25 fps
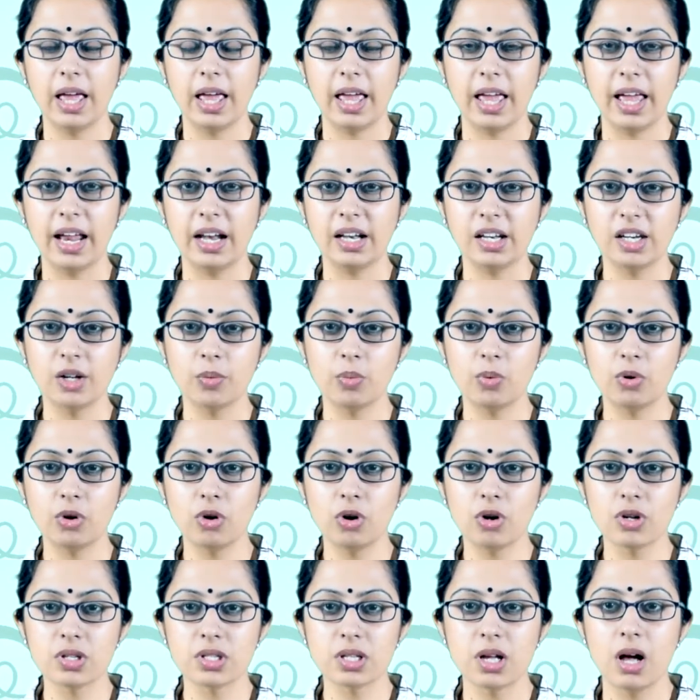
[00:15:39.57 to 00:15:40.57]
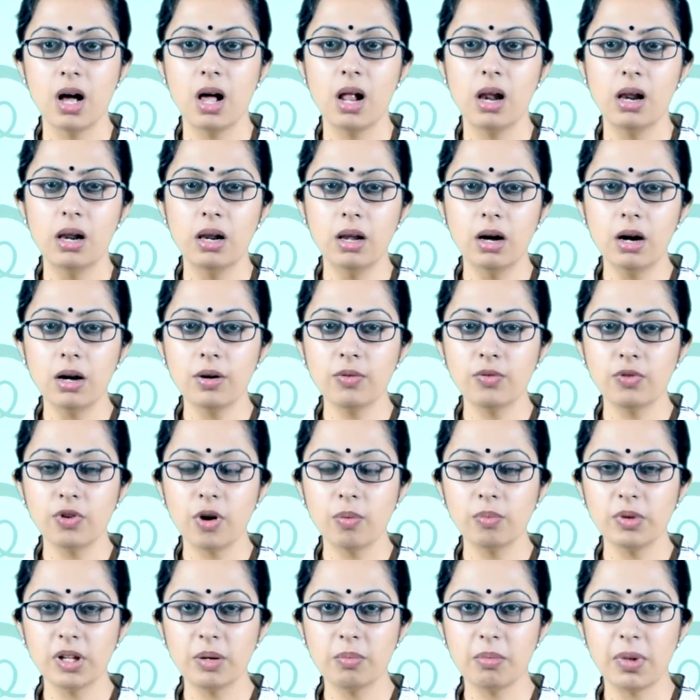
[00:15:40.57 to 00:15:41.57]
Entrepreneurs learn
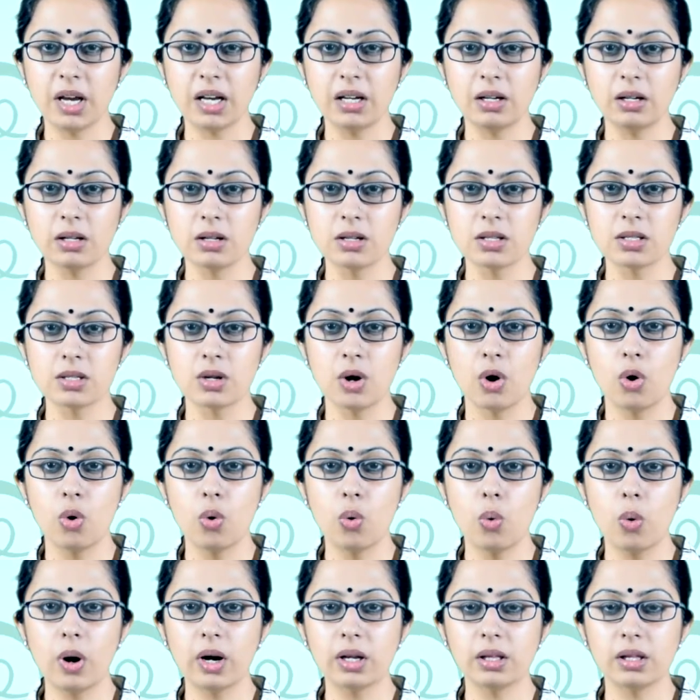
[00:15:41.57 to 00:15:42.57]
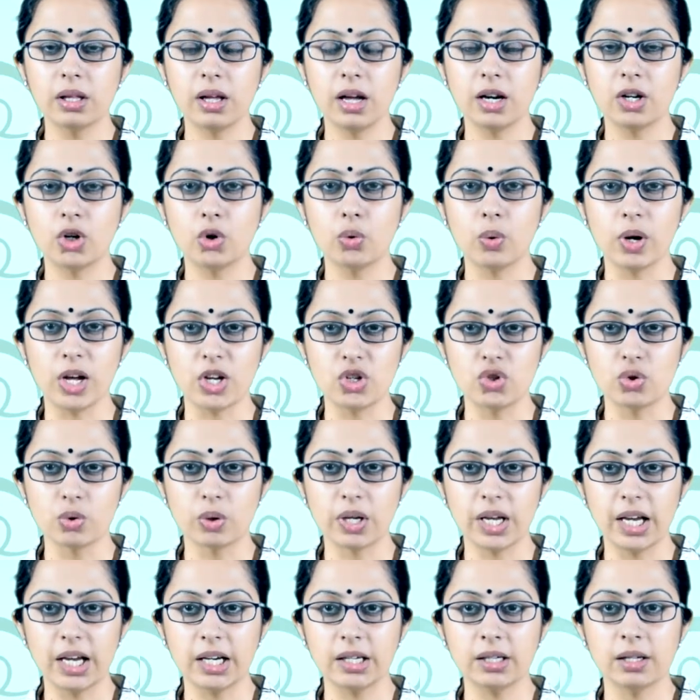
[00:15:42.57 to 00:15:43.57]
from the mentors who are there to
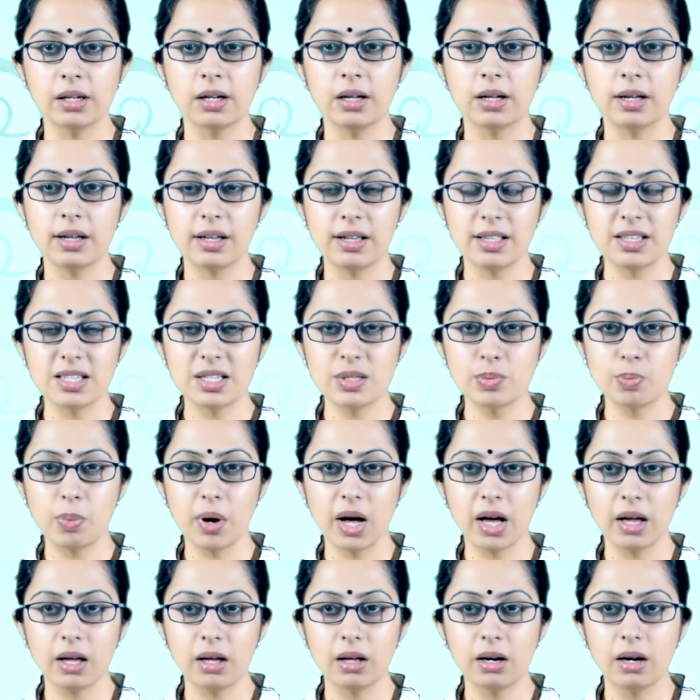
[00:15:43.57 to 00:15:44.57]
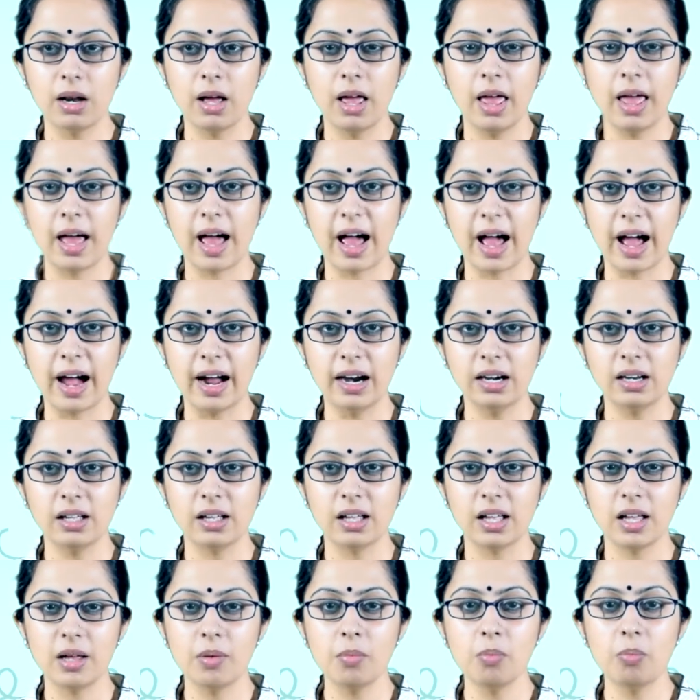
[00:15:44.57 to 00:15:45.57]
educate, inspire and
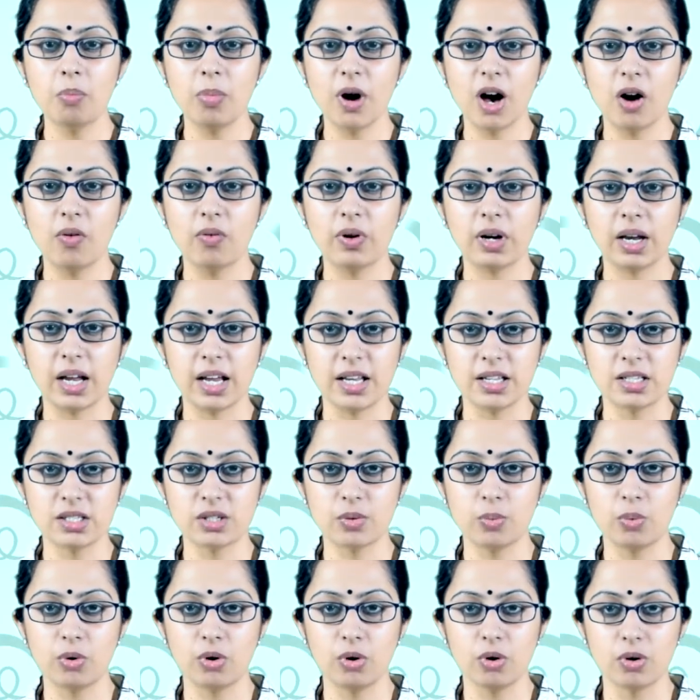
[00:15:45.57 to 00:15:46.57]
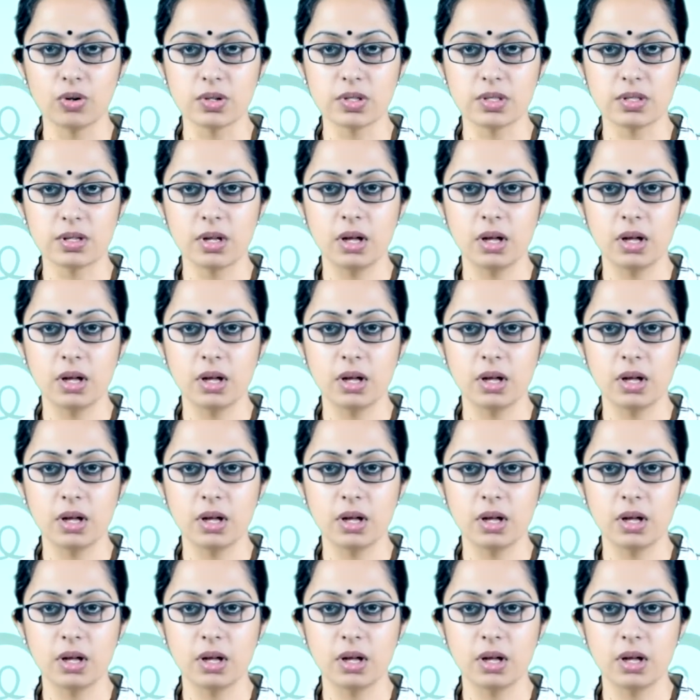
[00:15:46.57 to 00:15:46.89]
empower entrepreneurs.